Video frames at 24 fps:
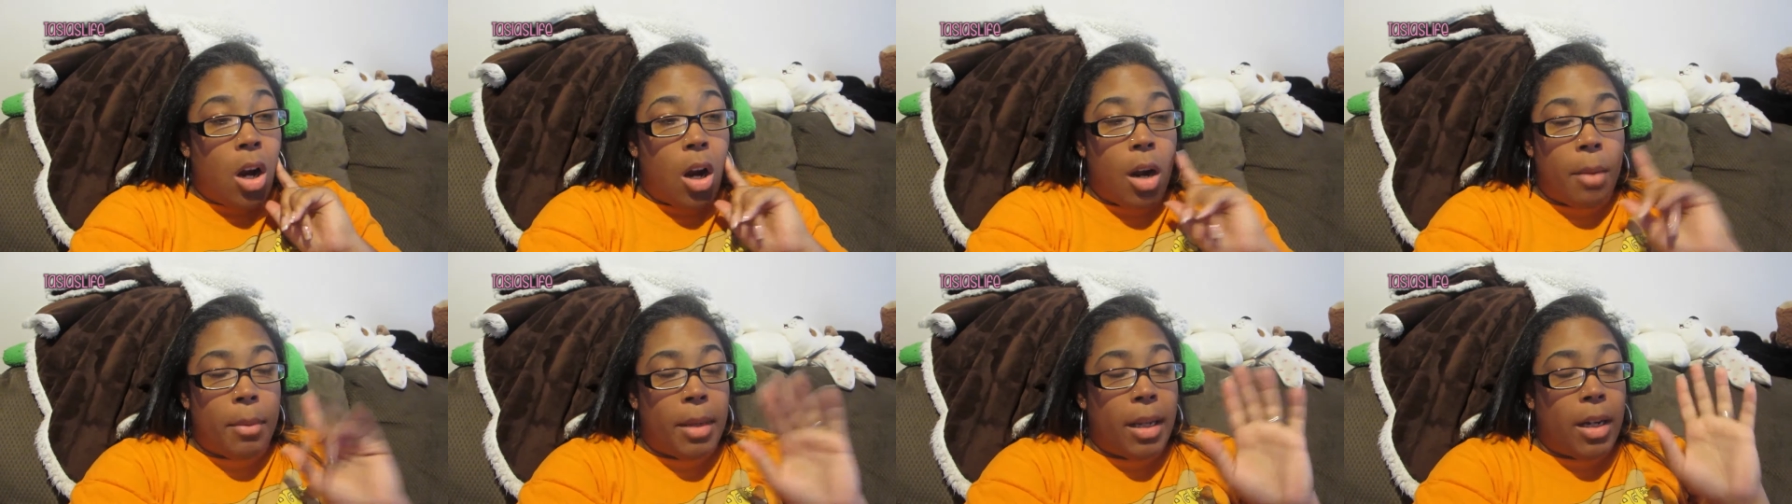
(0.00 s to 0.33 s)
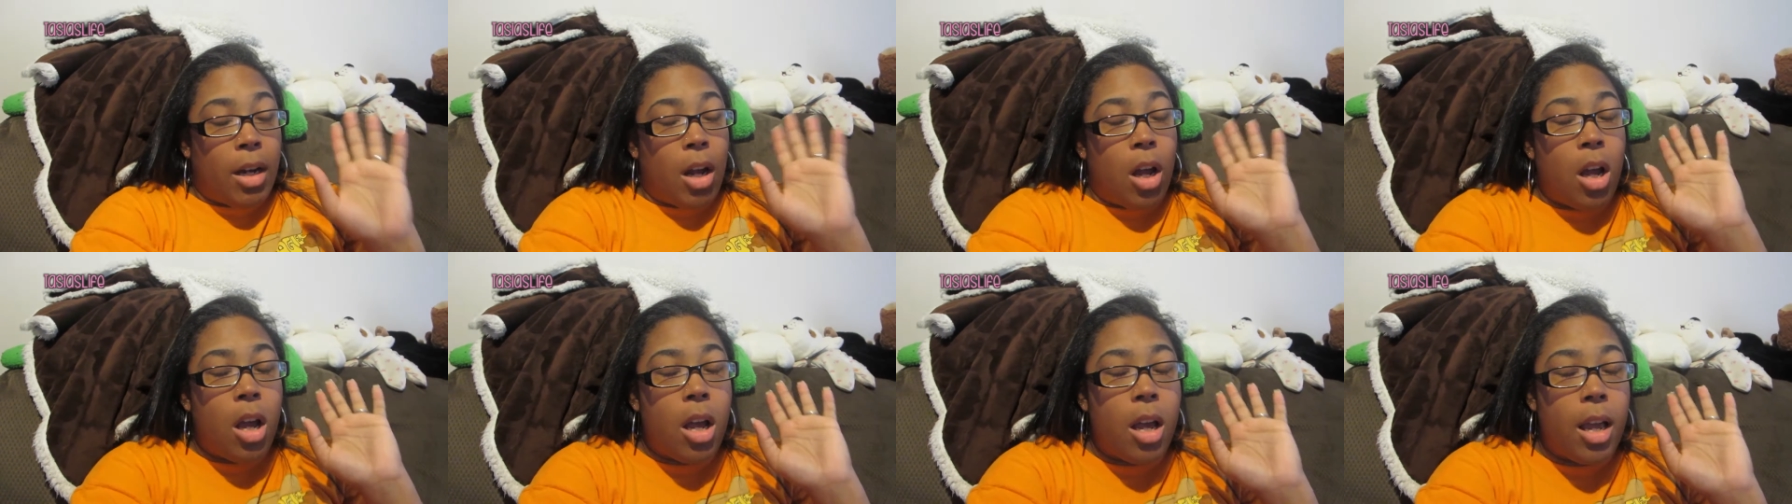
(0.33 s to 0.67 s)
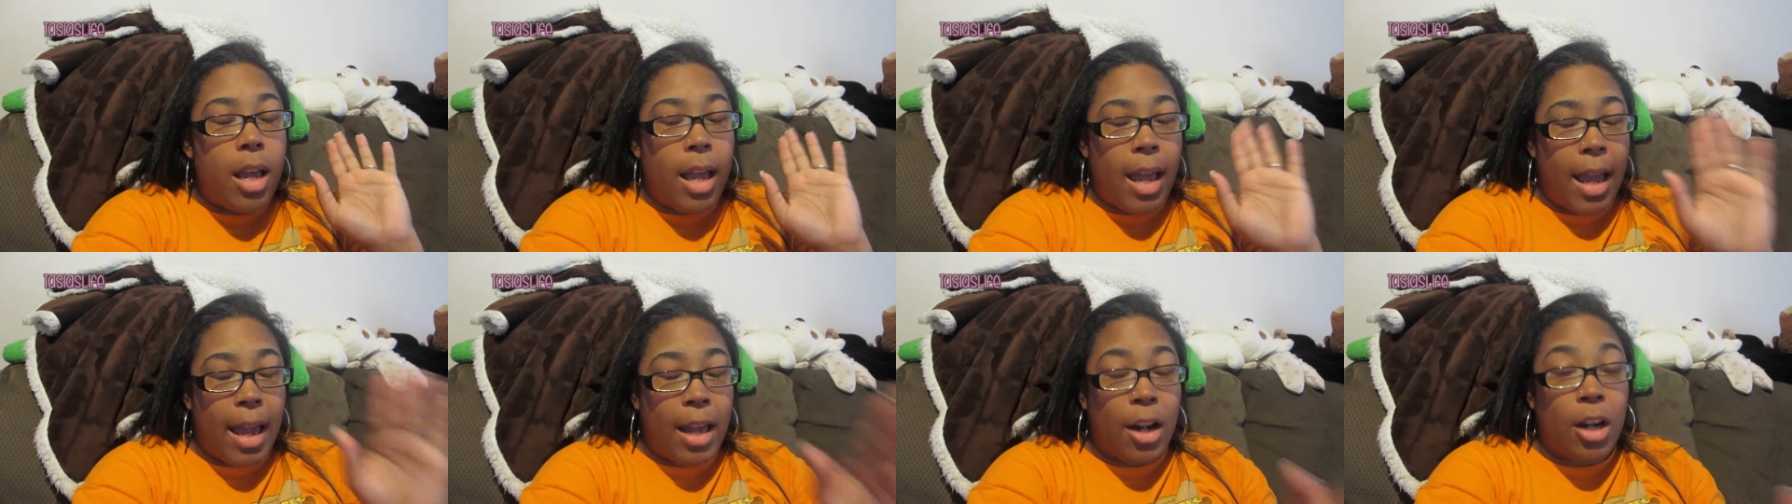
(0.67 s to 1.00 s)
I mean,
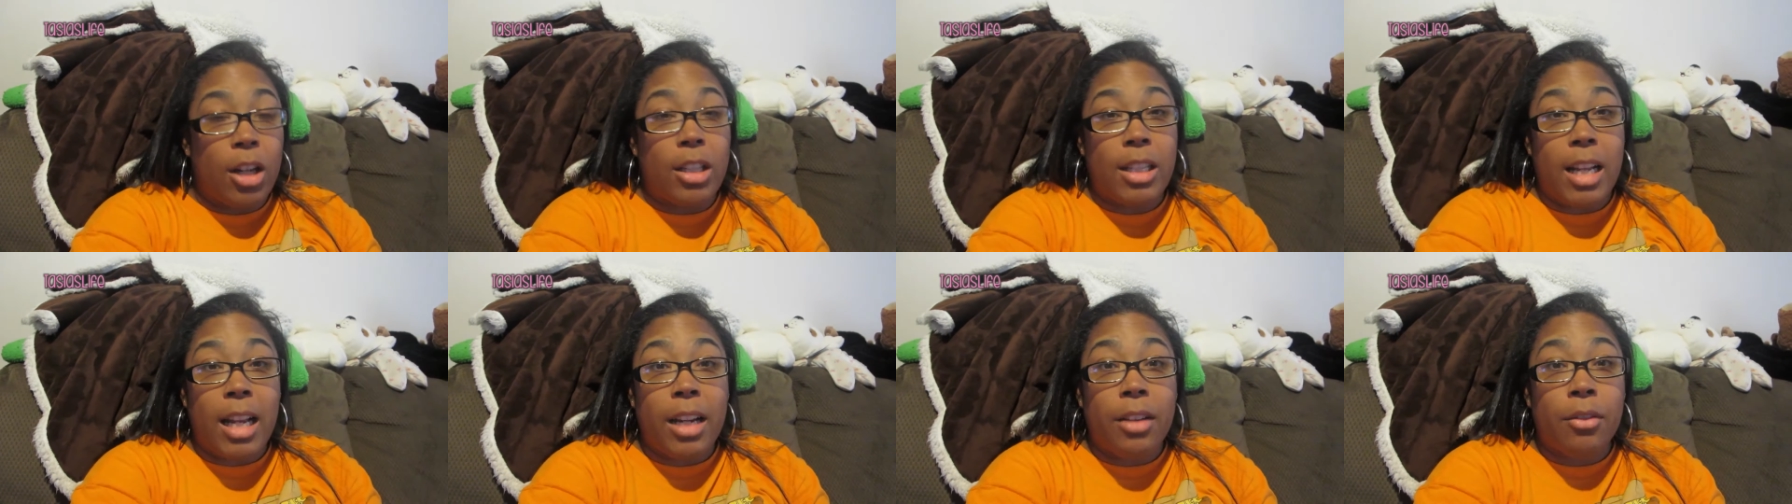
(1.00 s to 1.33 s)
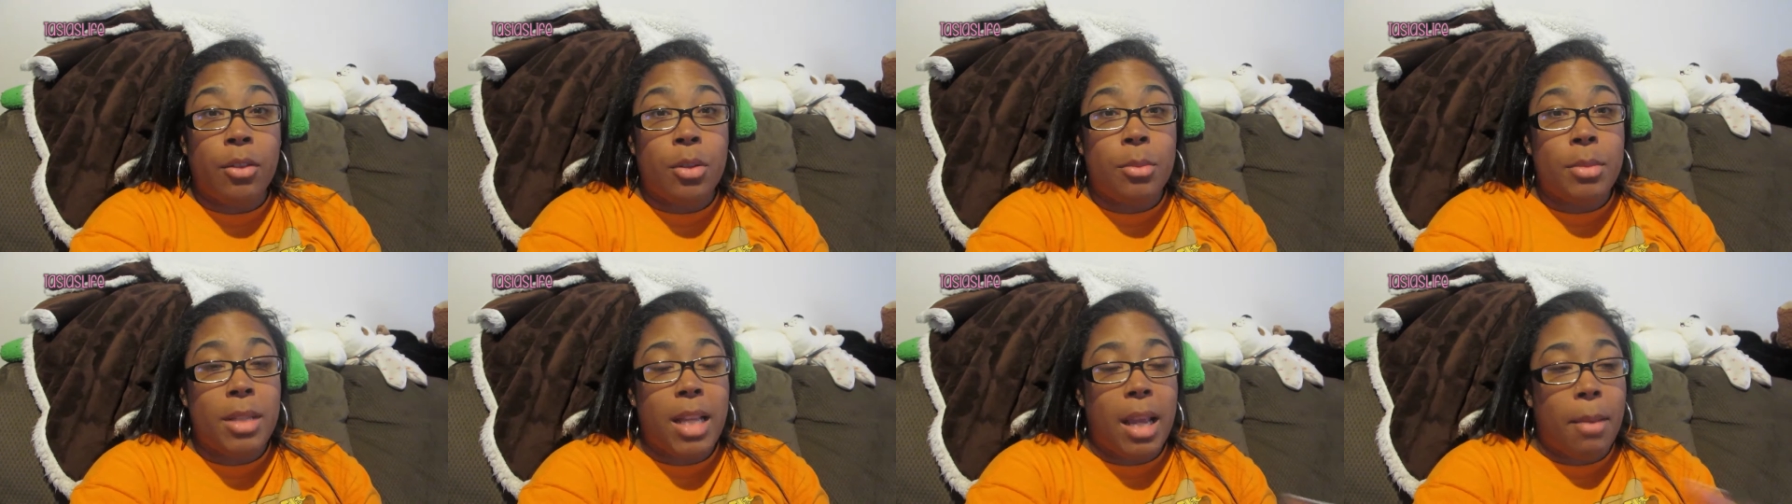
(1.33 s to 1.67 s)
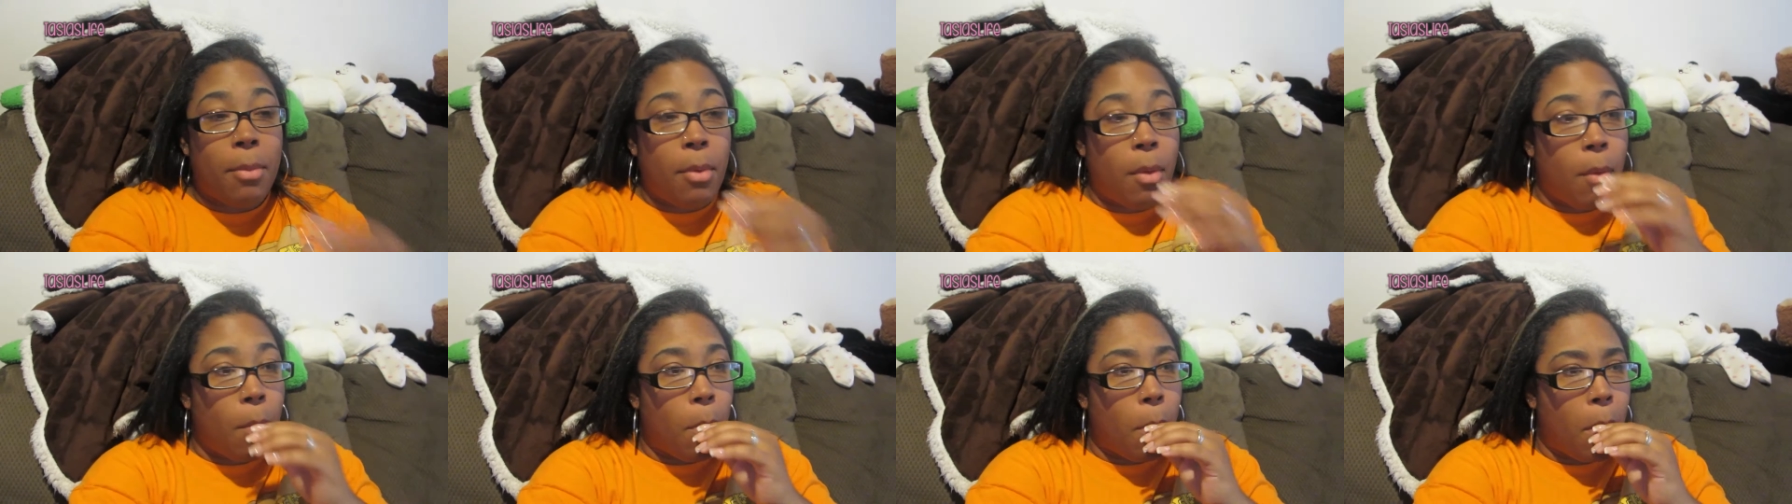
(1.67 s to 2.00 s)
at our dining room
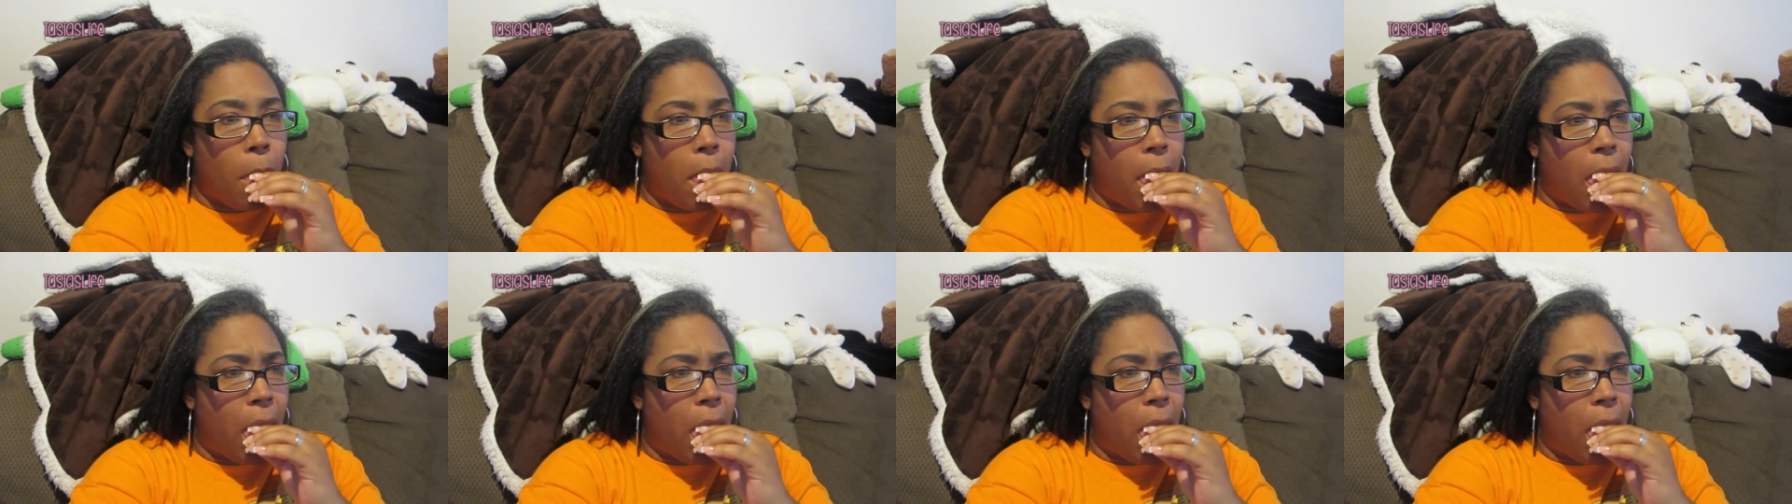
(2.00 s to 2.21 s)
table.